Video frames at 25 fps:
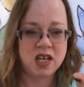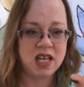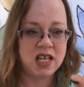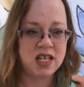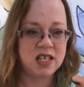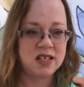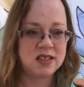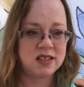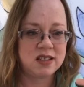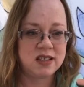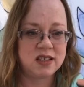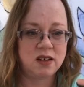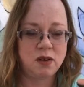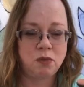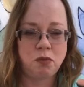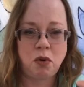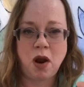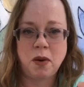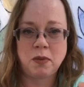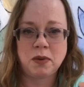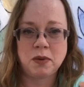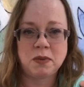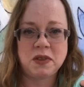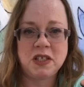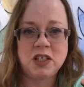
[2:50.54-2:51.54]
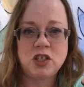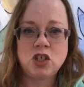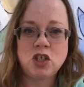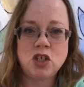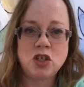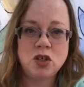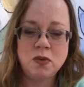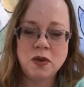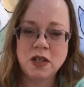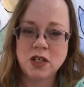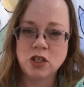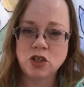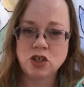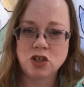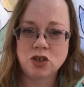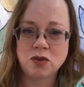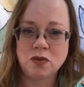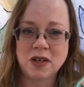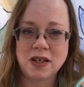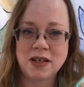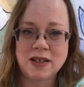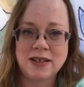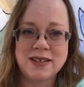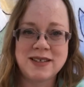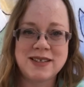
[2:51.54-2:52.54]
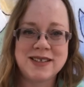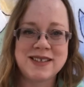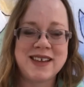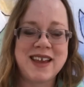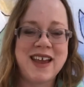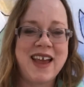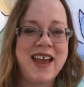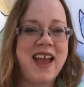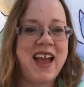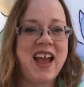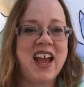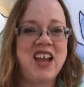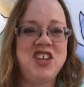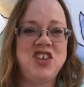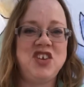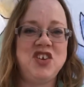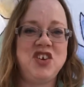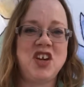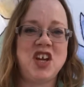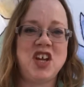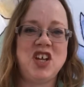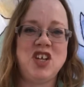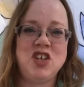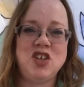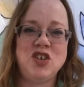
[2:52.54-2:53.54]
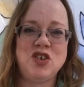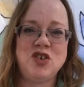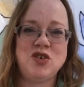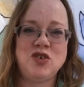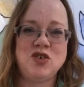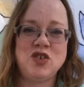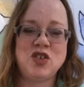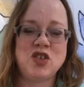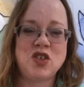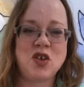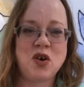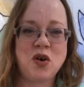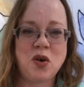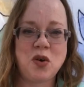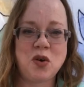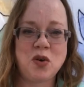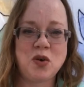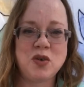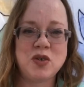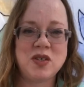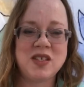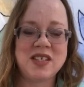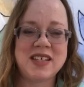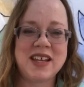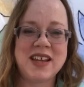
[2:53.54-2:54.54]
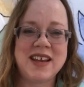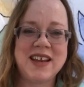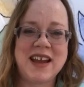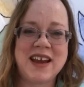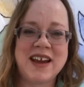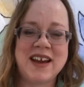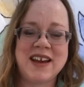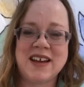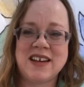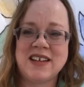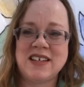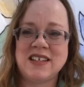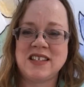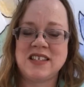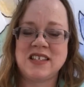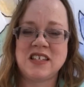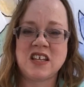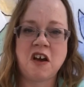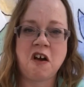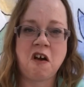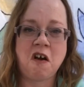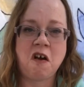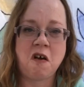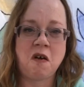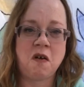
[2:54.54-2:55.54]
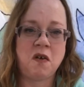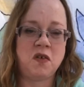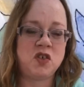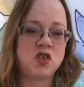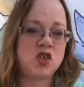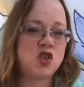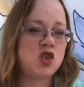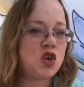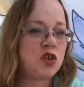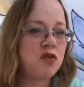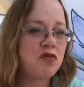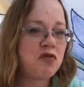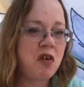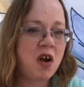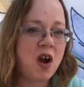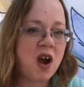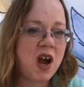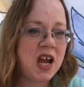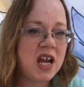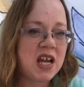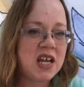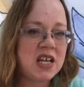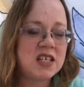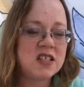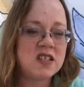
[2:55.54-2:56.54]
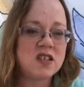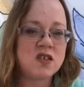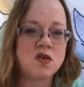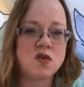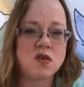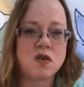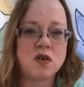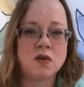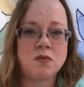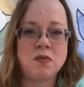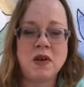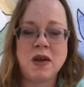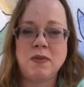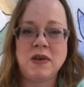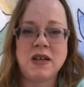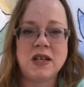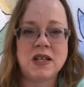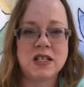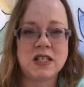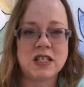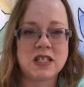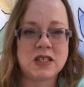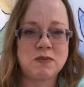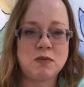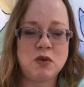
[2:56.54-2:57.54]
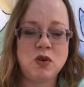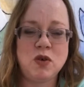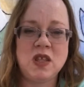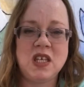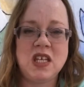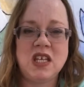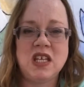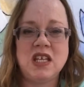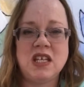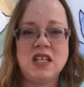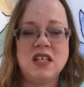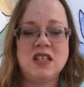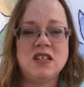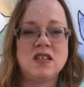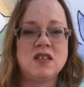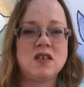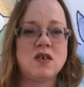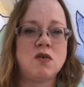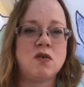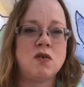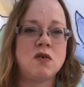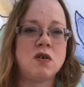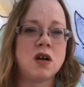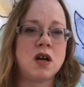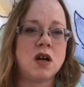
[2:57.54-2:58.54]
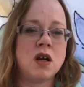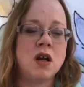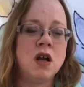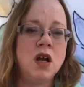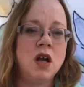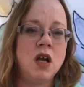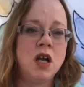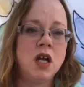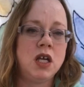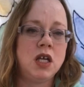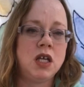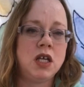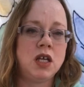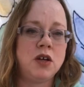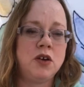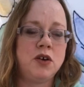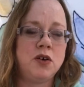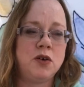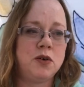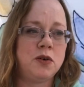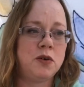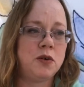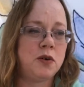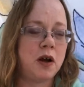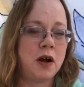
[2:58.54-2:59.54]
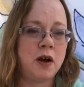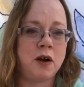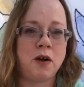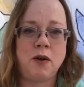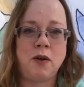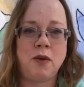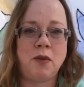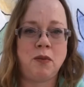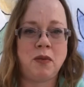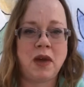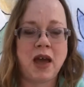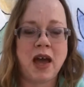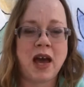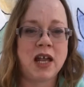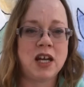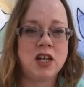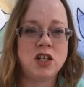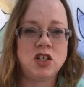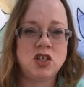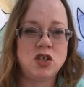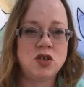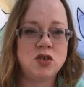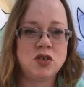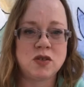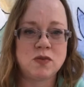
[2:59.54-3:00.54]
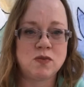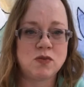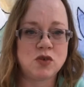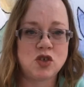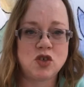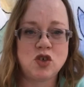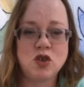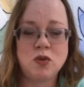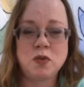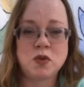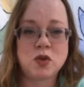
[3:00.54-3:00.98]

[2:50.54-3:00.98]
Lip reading: little, probably 2-inch greens, and you can use those as stir fries, or maybe in smoothies, or added to some soups or